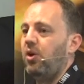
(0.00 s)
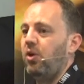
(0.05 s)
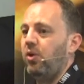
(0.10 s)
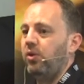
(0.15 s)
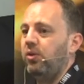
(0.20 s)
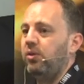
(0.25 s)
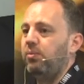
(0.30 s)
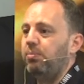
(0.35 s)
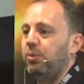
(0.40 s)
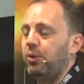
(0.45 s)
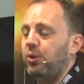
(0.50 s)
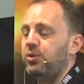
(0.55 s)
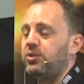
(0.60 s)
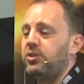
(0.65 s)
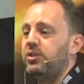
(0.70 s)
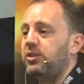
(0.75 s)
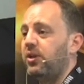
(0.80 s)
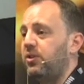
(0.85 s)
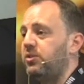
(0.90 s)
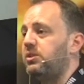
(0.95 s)
on
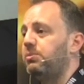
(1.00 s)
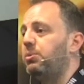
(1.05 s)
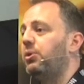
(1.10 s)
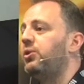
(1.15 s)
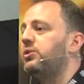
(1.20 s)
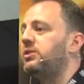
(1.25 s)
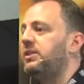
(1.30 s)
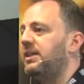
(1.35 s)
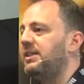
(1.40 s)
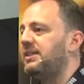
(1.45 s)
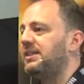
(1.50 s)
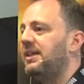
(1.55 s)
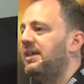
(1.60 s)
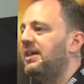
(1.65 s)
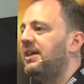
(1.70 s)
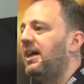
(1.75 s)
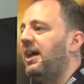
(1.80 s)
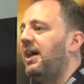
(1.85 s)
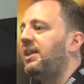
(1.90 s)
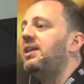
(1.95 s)
boards that don't support it,
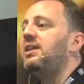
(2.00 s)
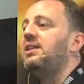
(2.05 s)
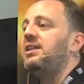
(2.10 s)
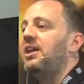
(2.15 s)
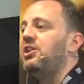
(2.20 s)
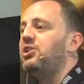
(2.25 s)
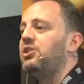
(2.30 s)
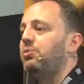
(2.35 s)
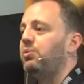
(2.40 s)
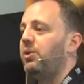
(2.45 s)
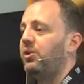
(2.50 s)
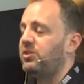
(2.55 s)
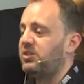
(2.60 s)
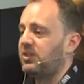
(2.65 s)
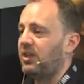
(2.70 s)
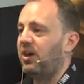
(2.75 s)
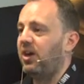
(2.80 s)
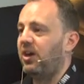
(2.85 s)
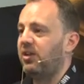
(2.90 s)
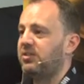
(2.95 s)
and then the engine won't
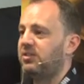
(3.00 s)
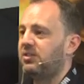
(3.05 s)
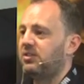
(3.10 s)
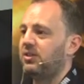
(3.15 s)
start.